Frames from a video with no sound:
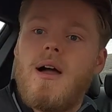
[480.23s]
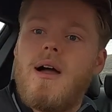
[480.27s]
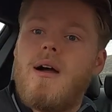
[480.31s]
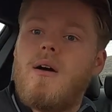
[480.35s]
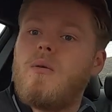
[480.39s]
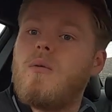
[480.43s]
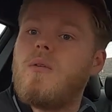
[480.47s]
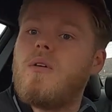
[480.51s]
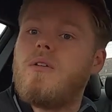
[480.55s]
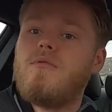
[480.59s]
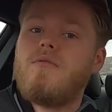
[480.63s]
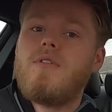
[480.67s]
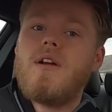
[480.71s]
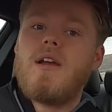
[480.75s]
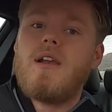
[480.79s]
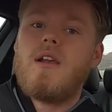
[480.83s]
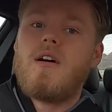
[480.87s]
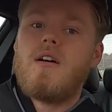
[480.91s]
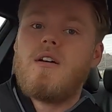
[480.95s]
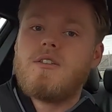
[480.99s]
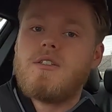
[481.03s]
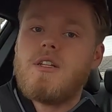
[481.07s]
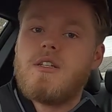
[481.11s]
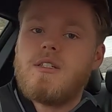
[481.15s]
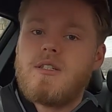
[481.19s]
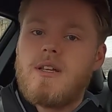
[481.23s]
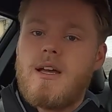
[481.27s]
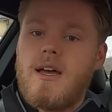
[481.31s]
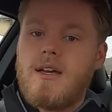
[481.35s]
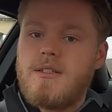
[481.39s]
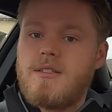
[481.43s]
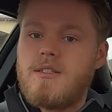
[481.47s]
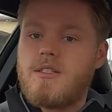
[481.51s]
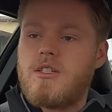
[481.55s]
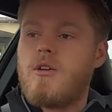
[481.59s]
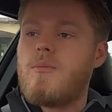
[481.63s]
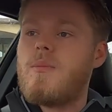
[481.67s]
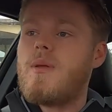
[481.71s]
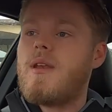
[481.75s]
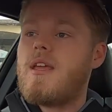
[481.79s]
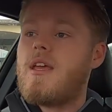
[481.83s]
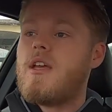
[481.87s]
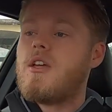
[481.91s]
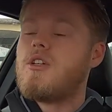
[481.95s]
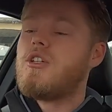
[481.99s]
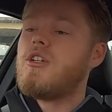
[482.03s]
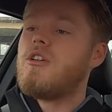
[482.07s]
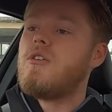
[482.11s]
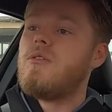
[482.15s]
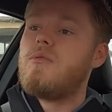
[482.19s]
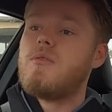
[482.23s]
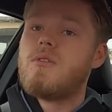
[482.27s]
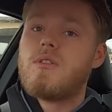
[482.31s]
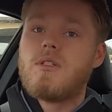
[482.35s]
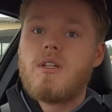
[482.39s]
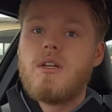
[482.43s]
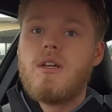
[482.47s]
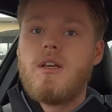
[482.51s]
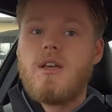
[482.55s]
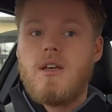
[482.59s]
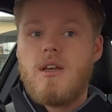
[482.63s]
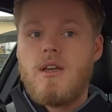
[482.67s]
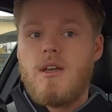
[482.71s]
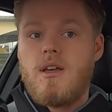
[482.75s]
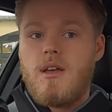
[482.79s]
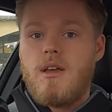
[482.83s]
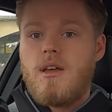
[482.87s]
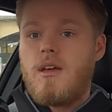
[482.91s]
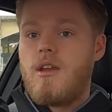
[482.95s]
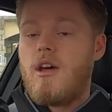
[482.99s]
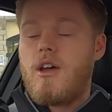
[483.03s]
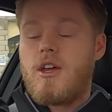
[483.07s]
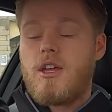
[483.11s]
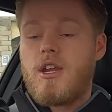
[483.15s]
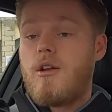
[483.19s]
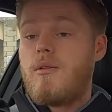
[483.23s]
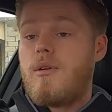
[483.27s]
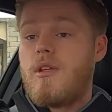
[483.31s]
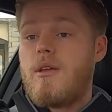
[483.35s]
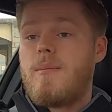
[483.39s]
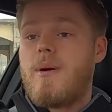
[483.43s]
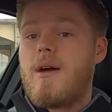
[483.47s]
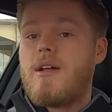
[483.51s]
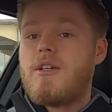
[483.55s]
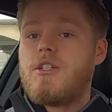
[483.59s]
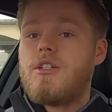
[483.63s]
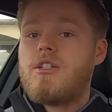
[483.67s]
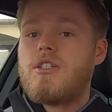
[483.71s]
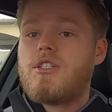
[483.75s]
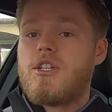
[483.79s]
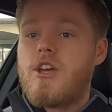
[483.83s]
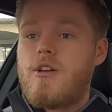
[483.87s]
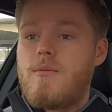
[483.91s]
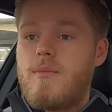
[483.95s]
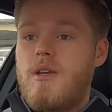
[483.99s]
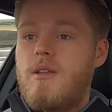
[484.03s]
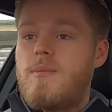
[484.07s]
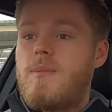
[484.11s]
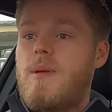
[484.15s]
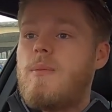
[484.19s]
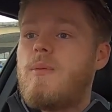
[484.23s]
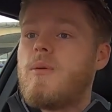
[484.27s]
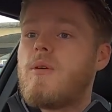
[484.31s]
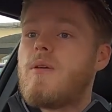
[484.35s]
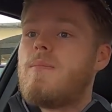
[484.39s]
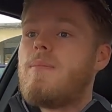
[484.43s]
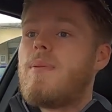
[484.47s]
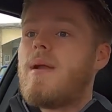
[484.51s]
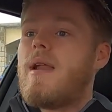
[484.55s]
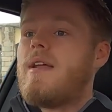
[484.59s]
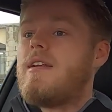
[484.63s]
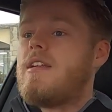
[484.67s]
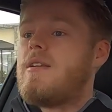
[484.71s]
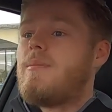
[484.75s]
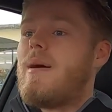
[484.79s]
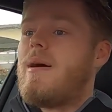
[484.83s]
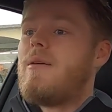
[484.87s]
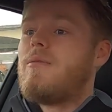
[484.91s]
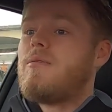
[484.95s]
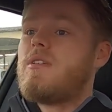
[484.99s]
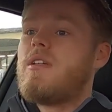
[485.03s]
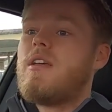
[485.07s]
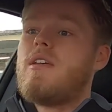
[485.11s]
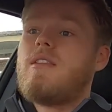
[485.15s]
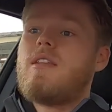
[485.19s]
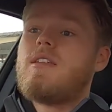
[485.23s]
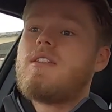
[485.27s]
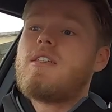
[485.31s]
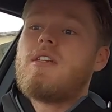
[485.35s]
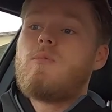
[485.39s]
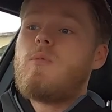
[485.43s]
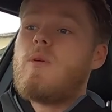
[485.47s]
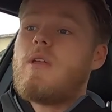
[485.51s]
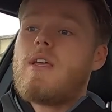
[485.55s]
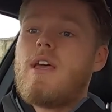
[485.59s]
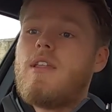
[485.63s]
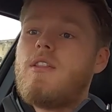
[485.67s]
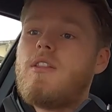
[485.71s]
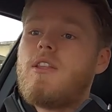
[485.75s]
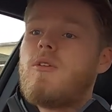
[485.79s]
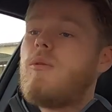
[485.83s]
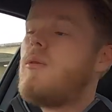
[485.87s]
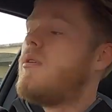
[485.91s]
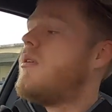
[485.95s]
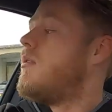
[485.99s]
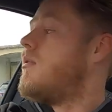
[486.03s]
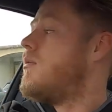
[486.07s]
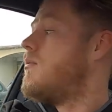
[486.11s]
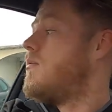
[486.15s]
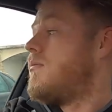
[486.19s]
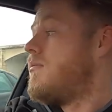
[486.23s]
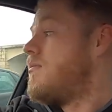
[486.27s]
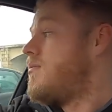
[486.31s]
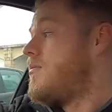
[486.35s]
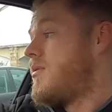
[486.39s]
out and realised it's had so many issues, and I can only imagine so many people complained about it, they said we can't do it all.